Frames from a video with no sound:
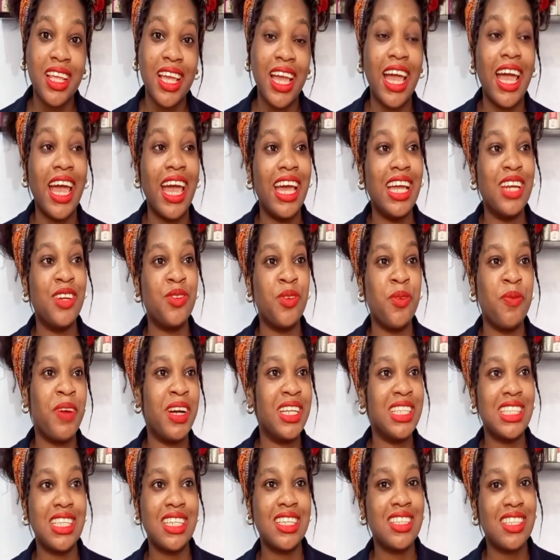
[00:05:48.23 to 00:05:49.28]
and
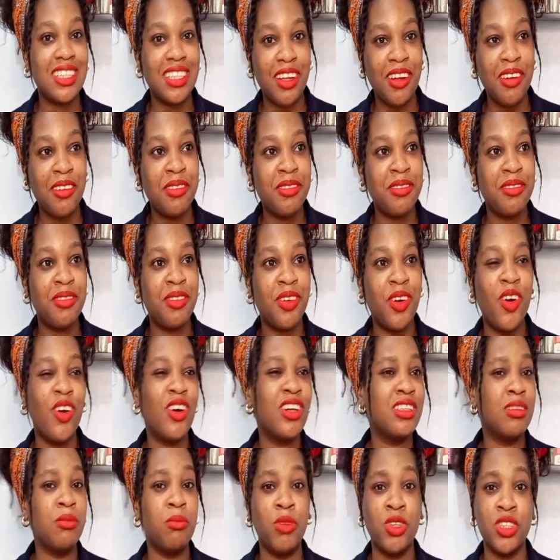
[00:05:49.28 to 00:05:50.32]
romantic stuff. All
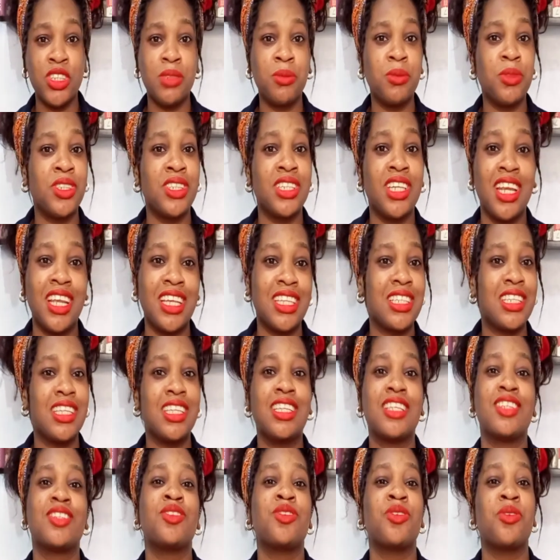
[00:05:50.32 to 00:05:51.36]
the mushy mushiness in
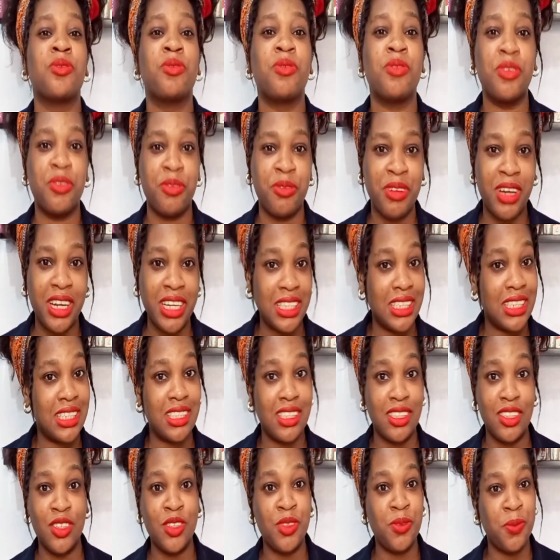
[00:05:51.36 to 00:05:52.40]
it, you will find it
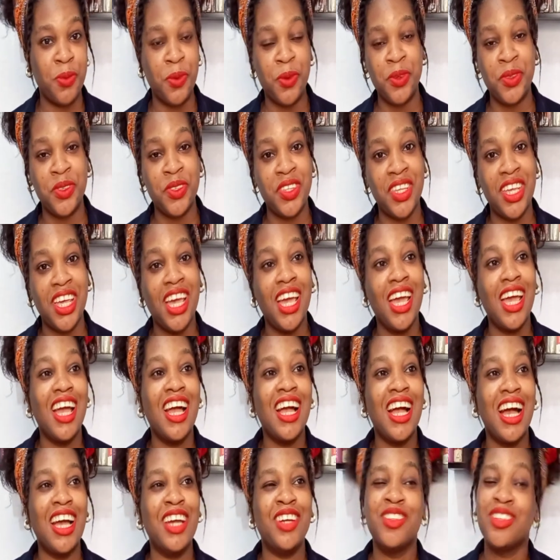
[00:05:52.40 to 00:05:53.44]
in these books.
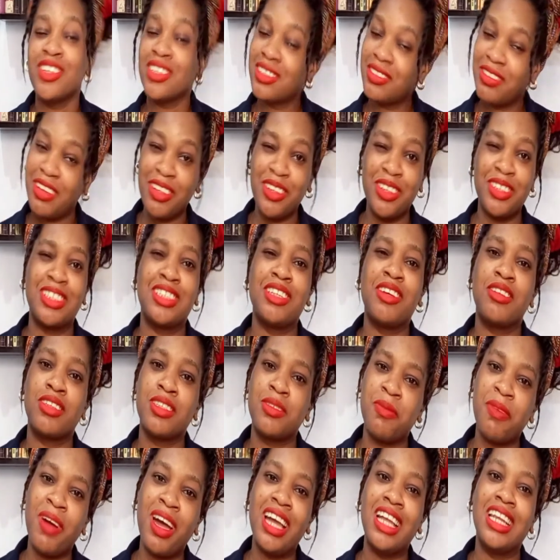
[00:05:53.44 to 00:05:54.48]
And you just find yourself
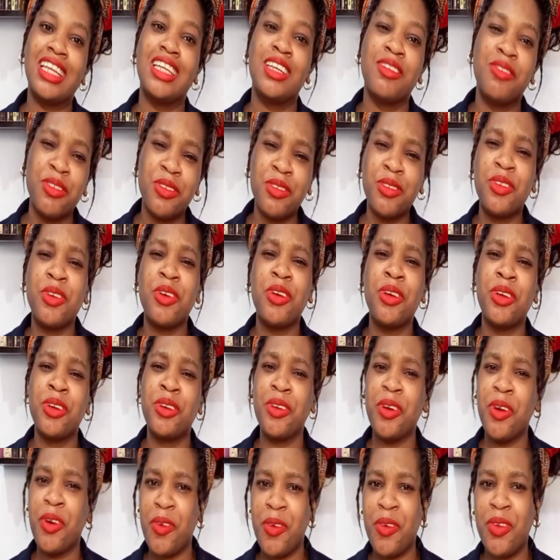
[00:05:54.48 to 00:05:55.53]
smiling even though you
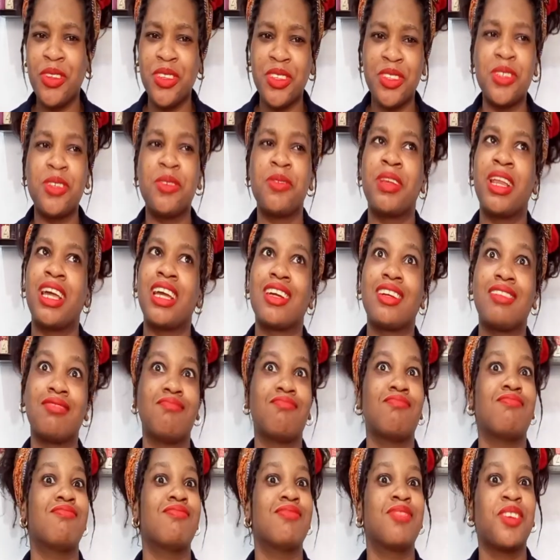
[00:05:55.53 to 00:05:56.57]
don't want to, like,
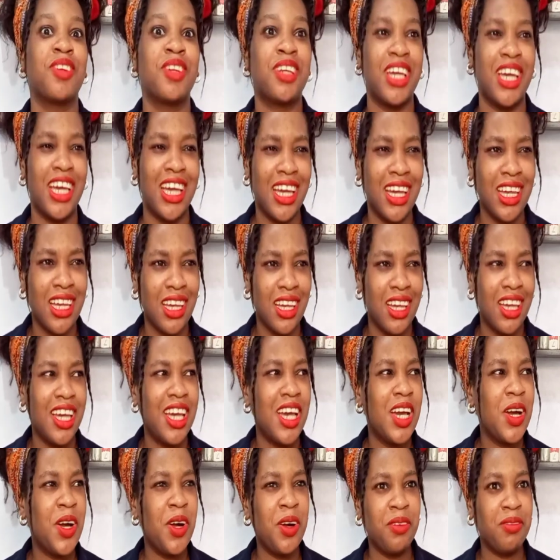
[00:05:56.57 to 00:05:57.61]
okay.
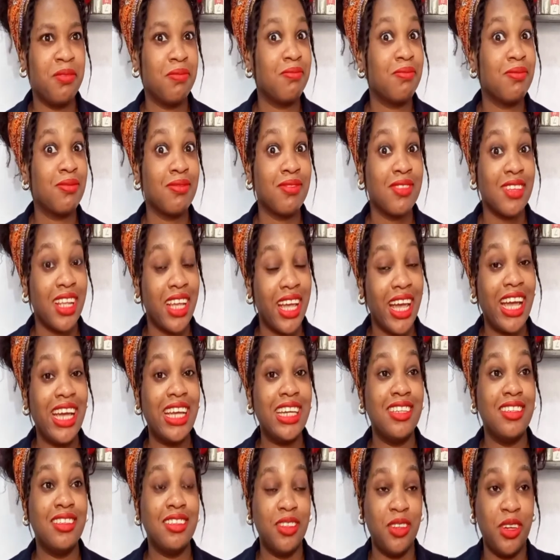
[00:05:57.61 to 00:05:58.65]

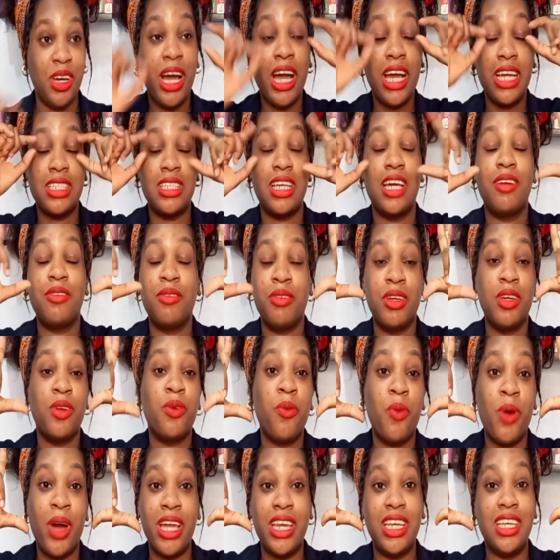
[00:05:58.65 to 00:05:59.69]
And your eyes are really
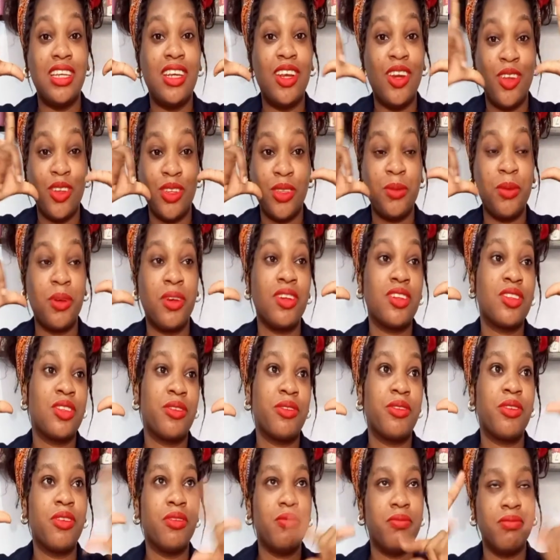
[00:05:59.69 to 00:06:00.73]
widening a lot because of
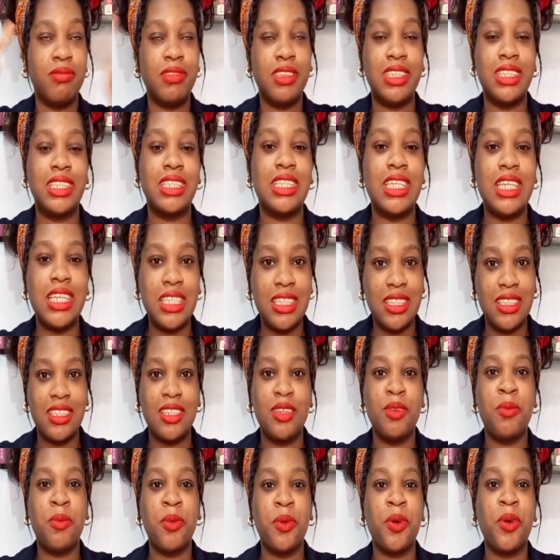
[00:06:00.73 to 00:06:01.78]
the scenes in the
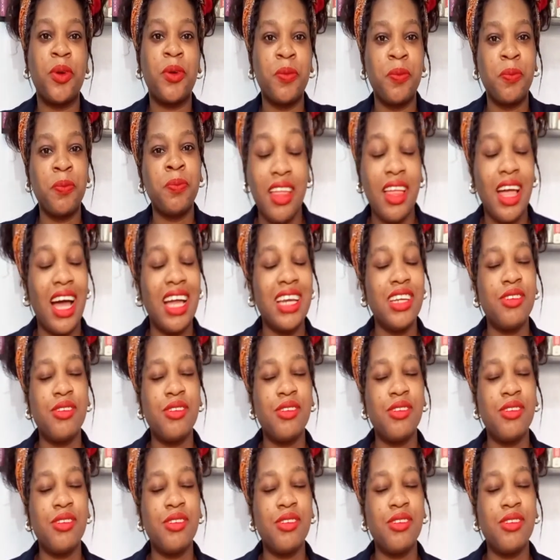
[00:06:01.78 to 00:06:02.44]
book. And the